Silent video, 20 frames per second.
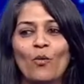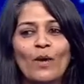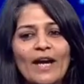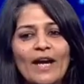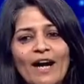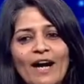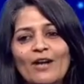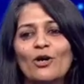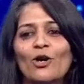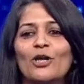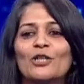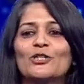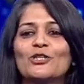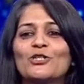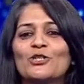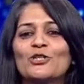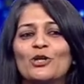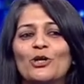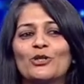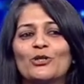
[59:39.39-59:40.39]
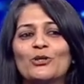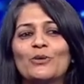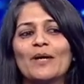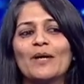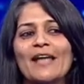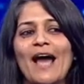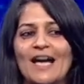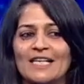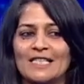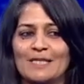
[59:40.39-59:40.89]
we are going to show you
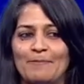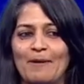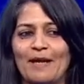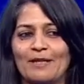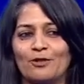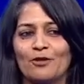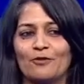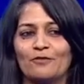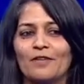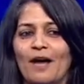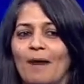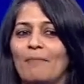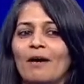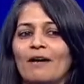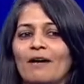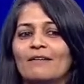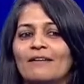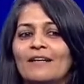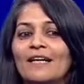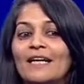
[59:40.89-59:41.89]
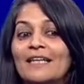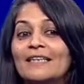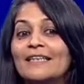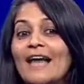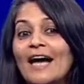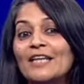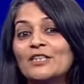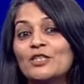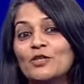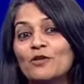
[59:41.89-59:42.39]
an aspect of Thaman
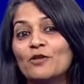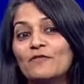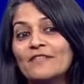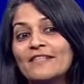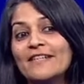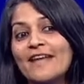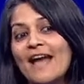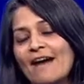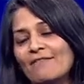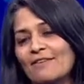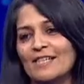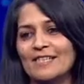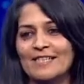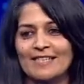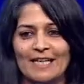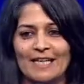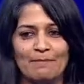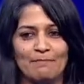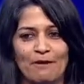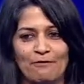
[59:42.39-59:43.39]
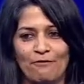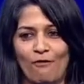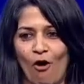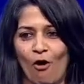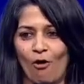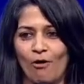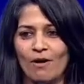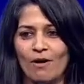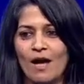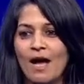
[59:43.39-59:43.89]
that you've never seen
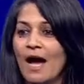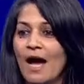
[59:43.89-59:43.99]
before.